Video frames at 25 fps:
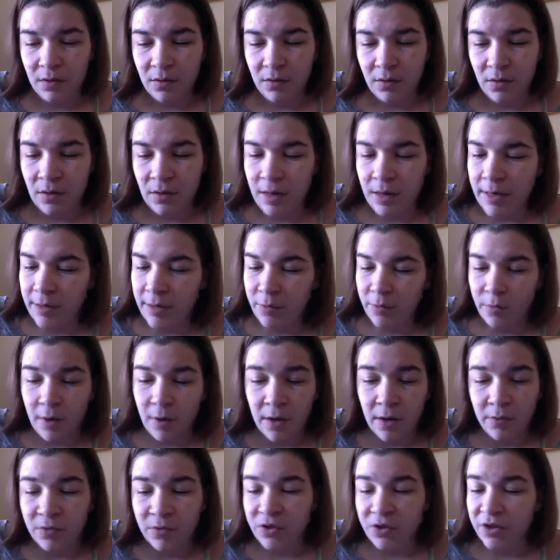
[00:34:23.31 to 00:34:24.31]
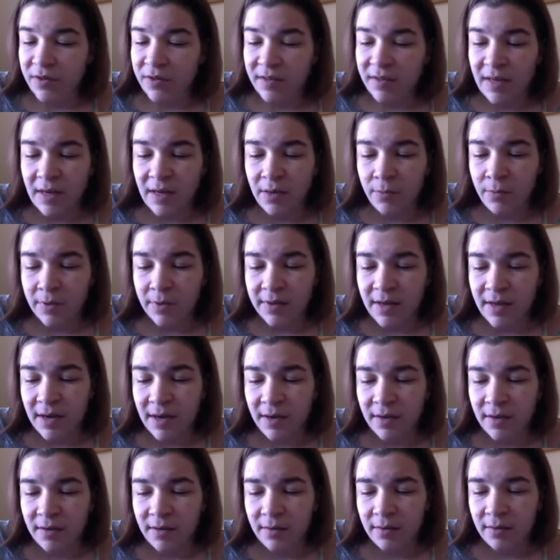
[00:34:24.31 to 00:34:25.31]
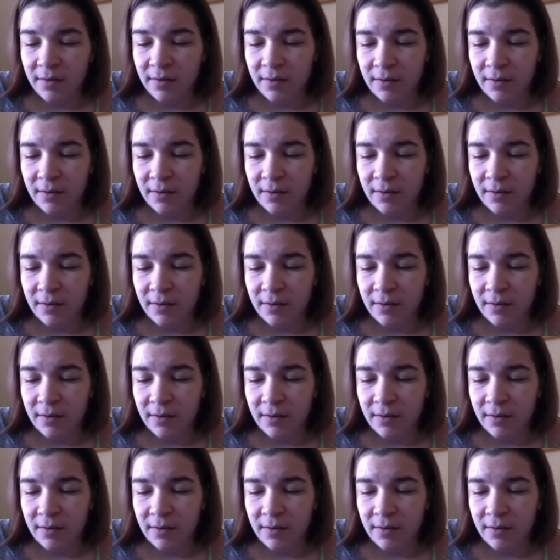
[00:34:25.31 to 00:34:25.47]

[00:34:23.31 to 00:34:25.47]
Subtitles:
Like I was just saying with that